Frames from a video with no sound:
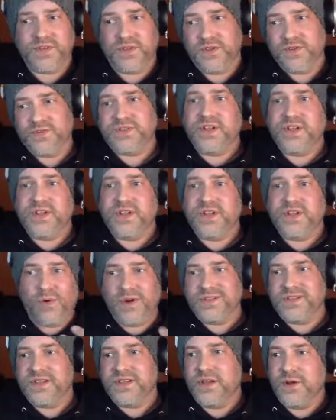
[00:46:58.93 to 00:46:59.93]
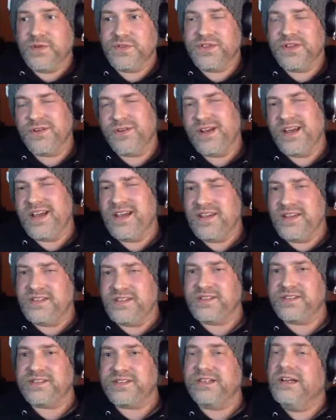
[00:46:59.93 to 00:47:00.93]
there's different ones of those. There
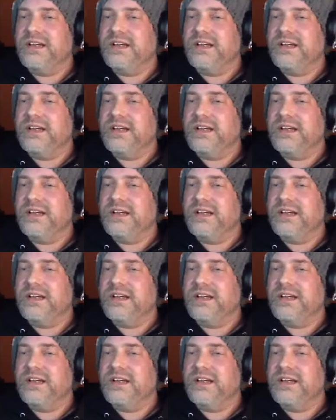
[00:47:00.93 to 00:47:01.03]
is